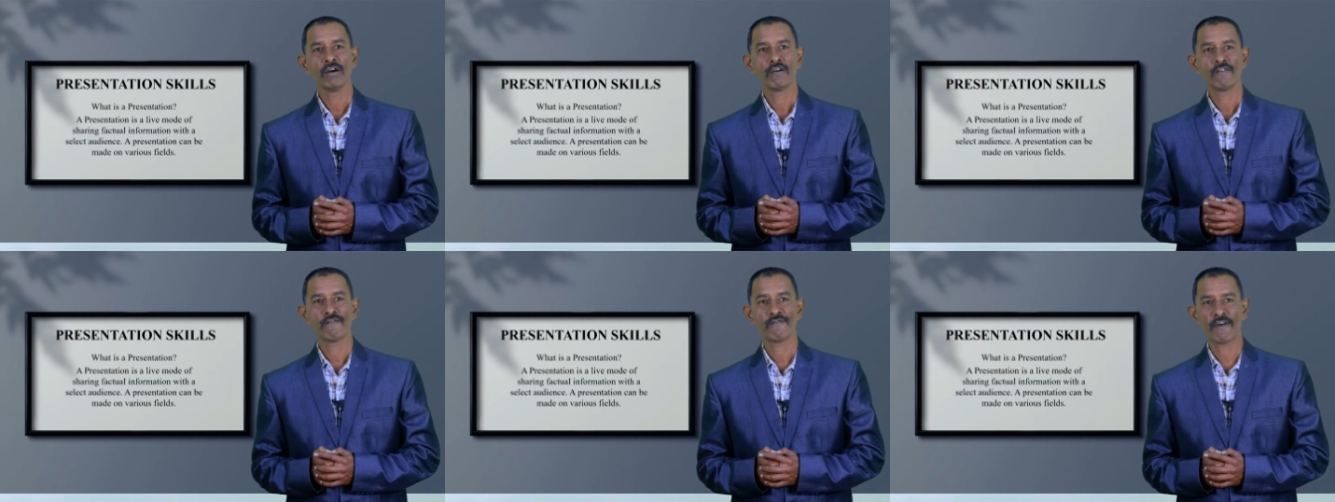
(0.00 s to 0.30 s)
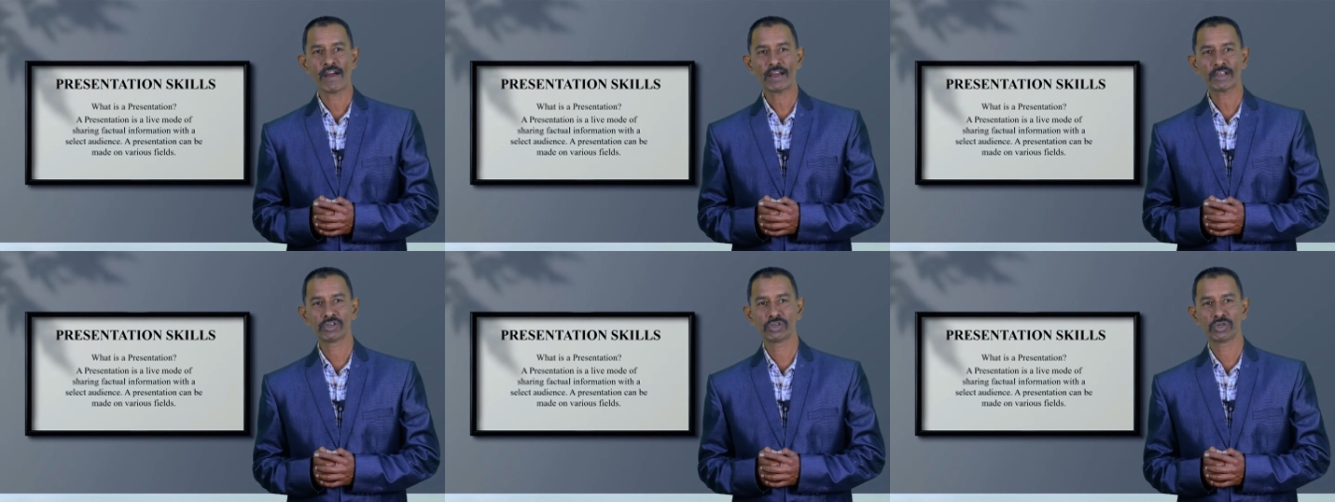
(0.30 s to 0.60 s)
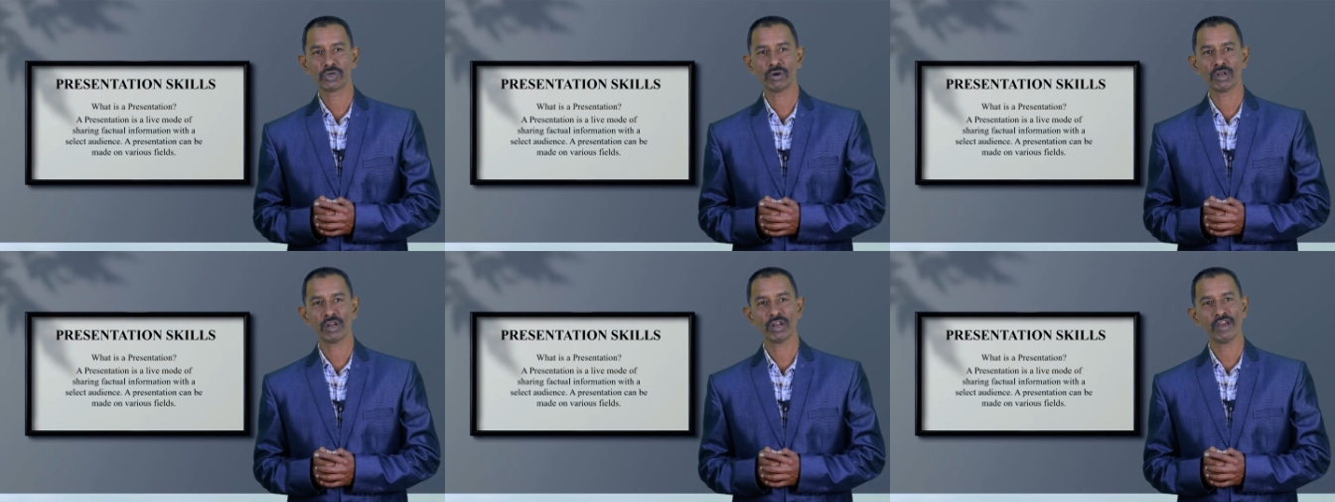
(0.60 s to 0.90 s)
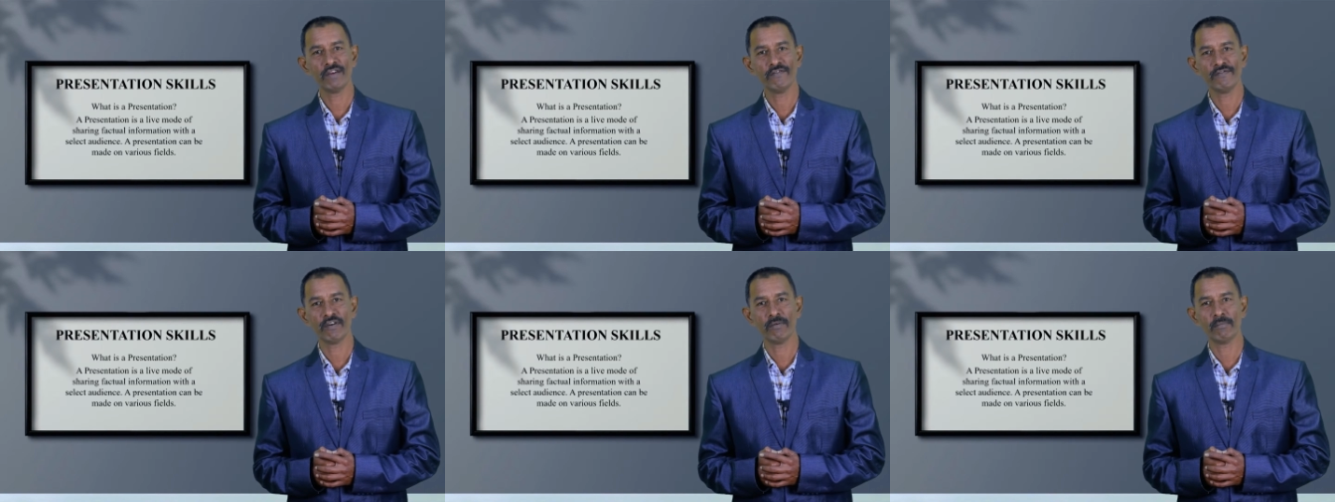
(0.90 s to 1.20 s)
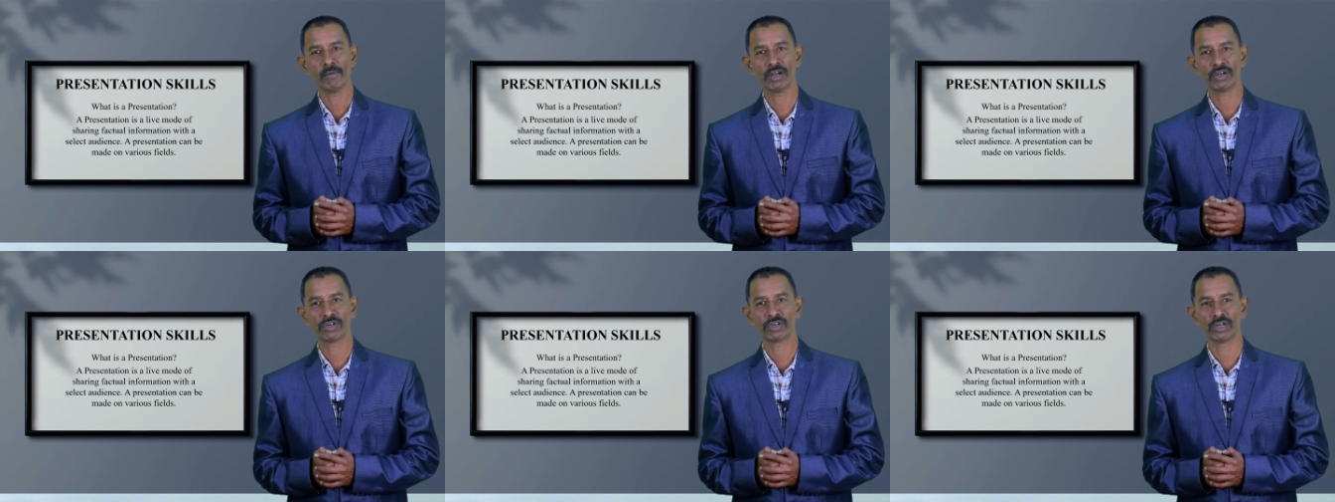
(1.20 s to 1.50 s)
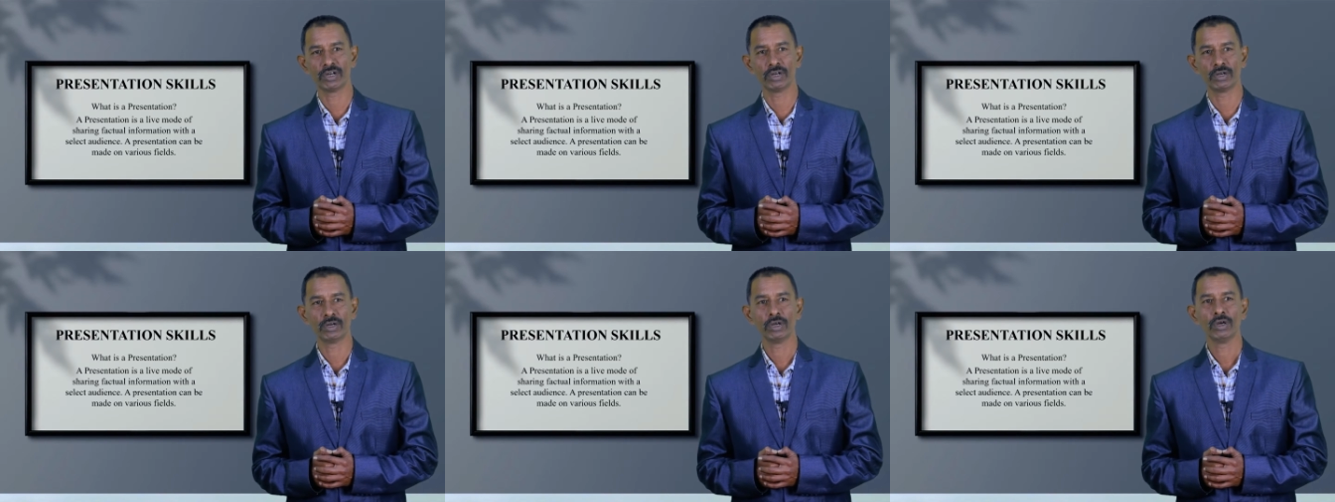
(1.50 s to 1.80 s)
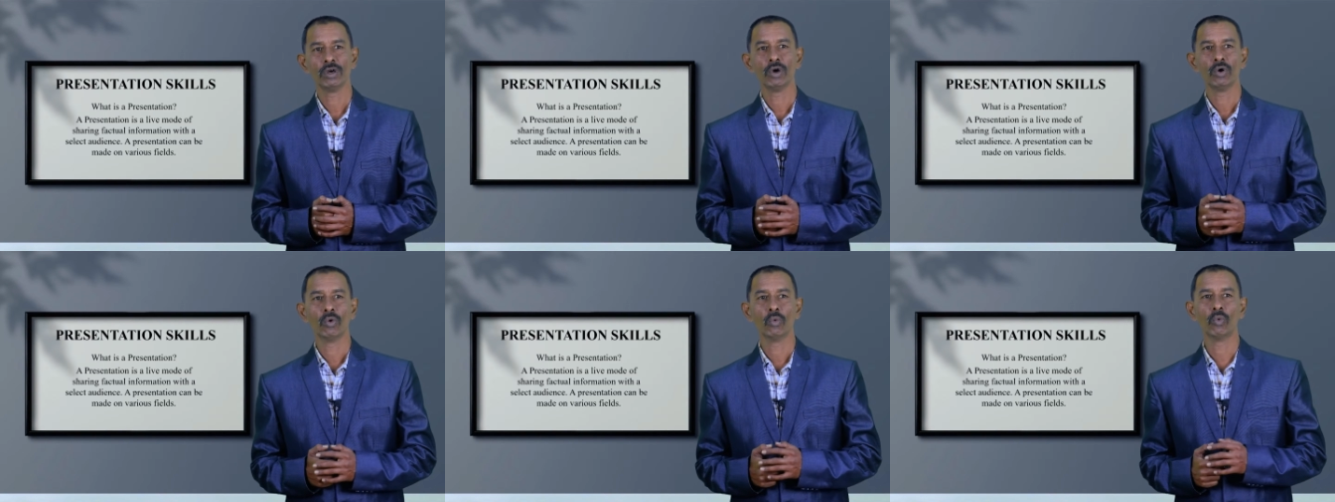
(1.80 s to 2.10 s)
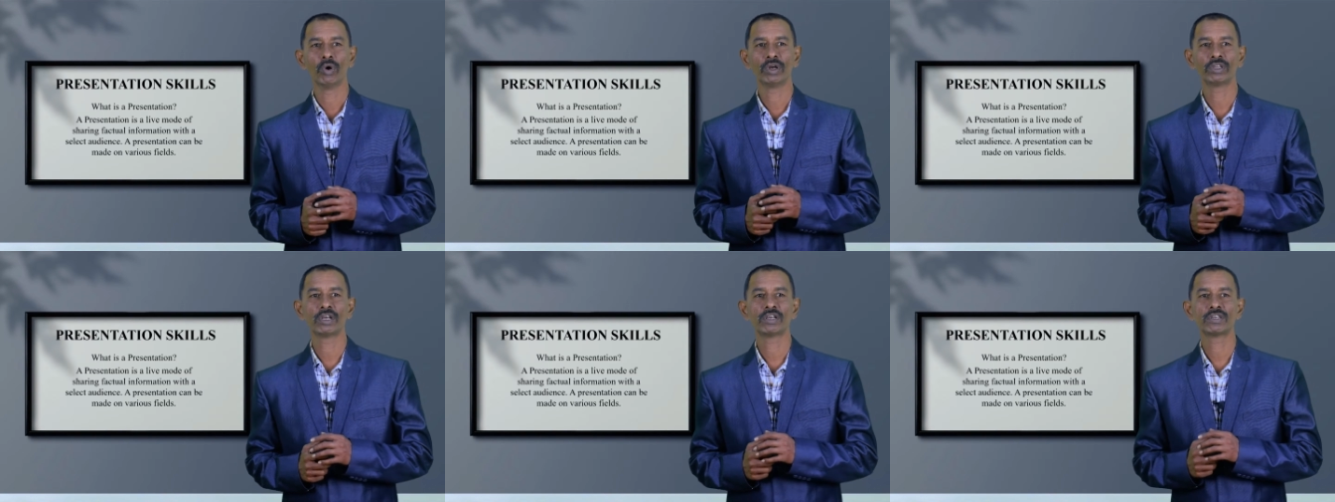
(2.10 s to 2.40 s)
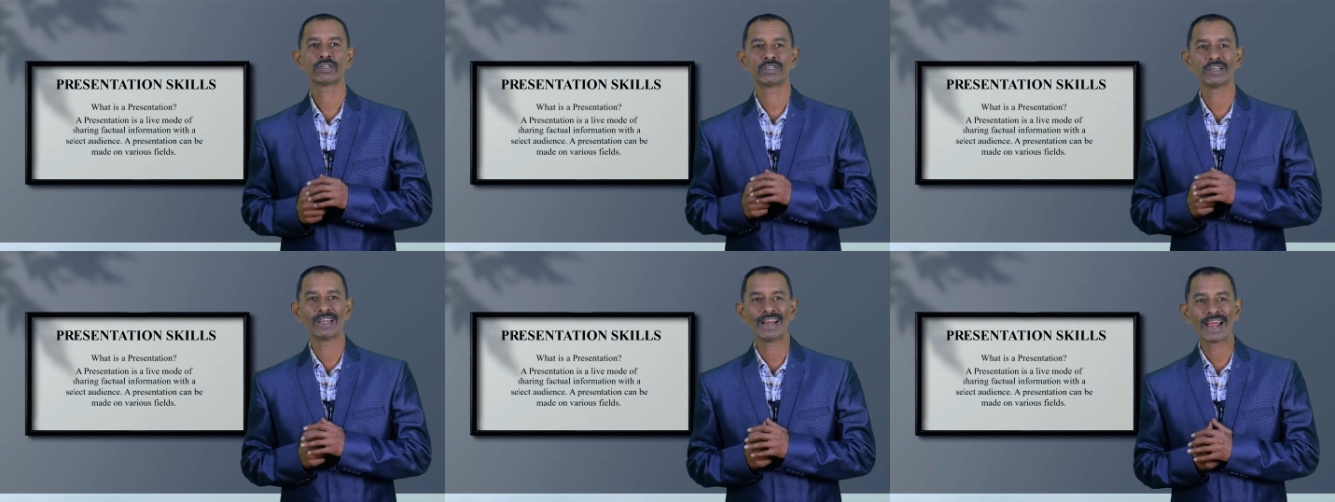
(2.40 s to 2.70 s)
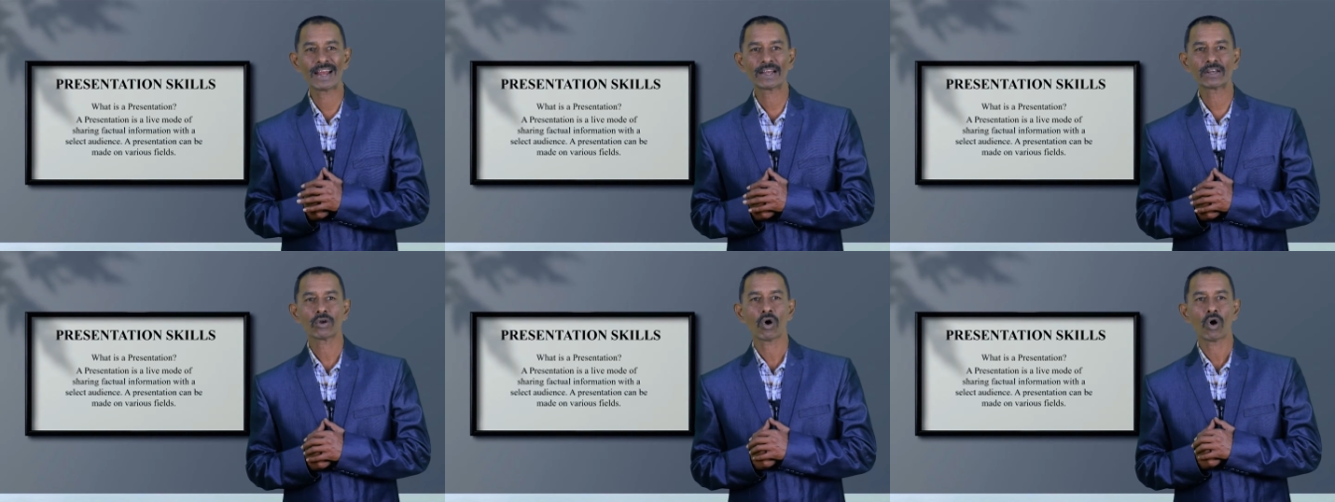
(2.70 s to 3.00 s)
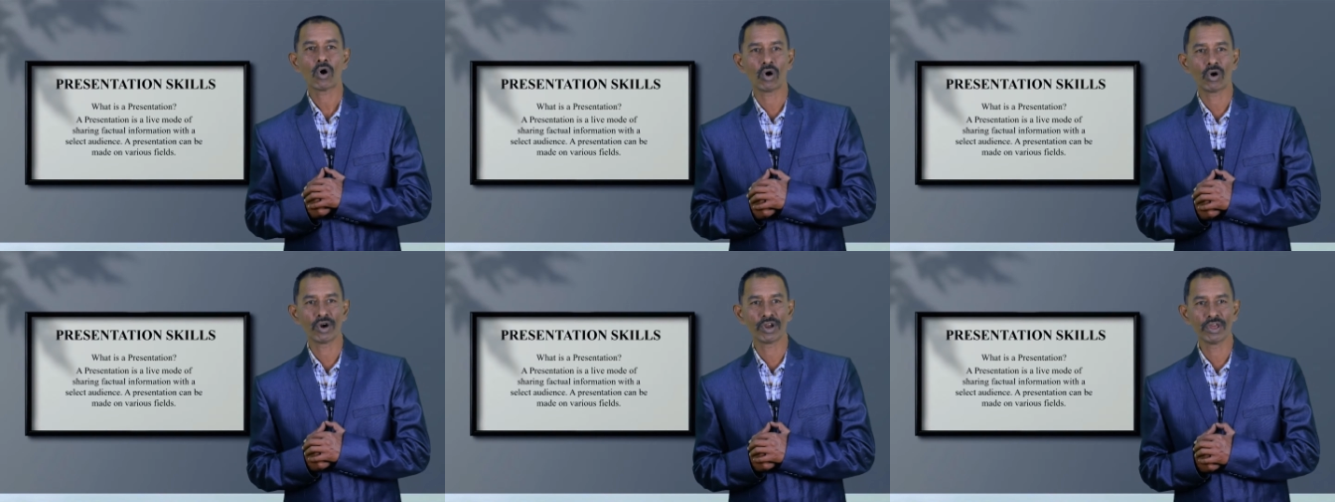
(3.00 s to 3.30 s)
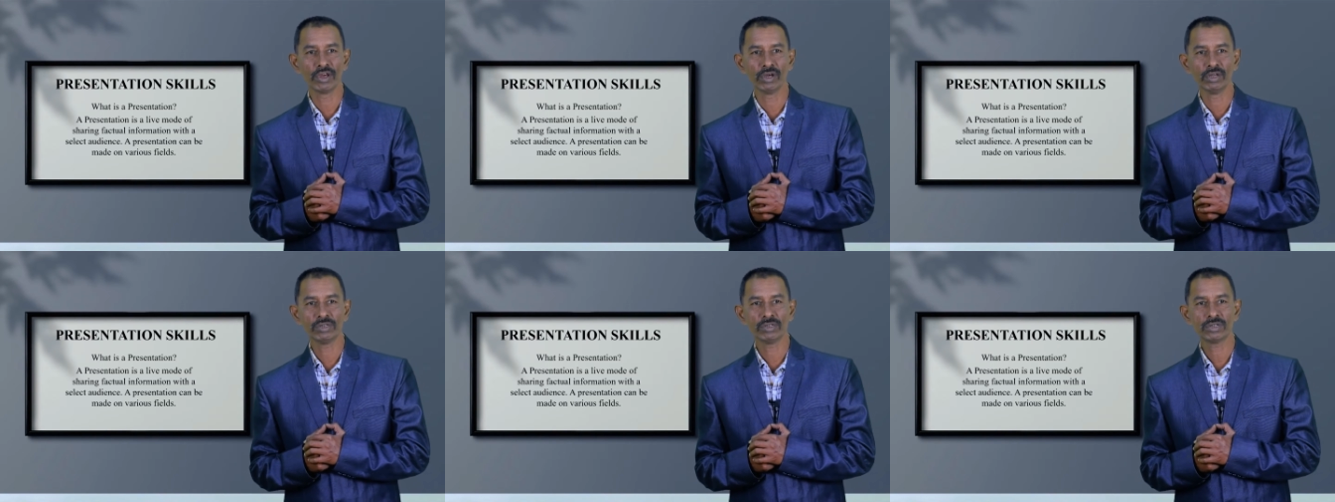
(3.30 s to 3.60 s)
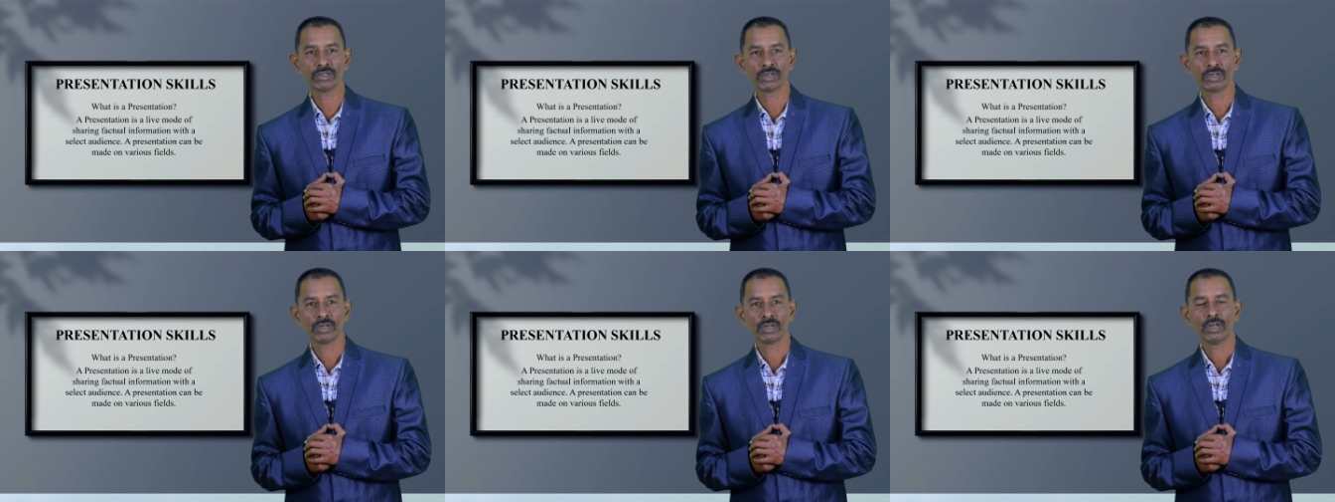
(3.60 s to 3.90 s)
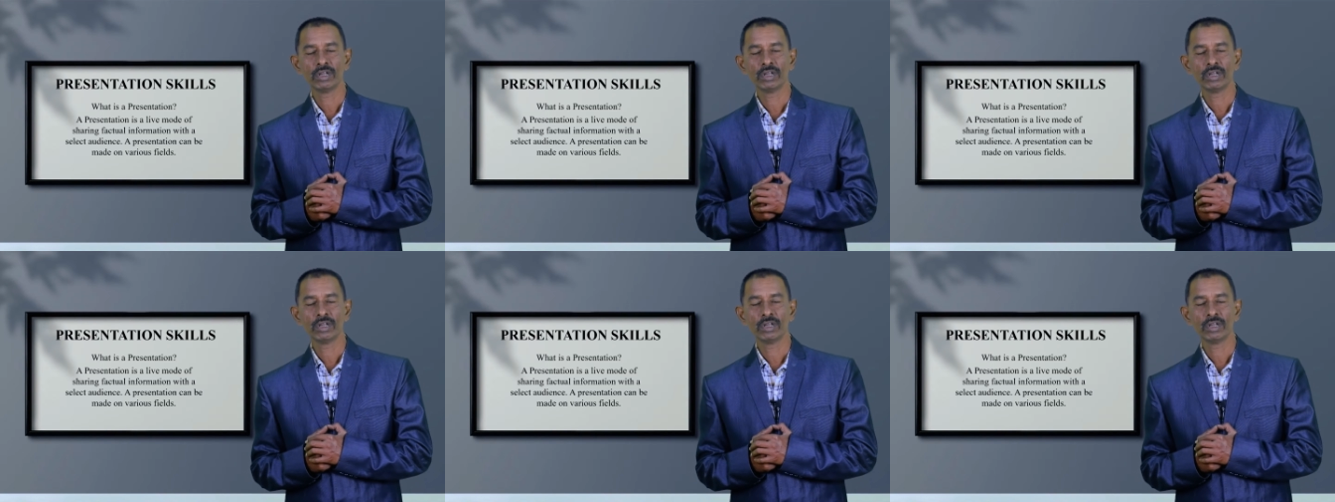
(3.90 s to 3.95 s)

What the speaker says: factual information with a select audience.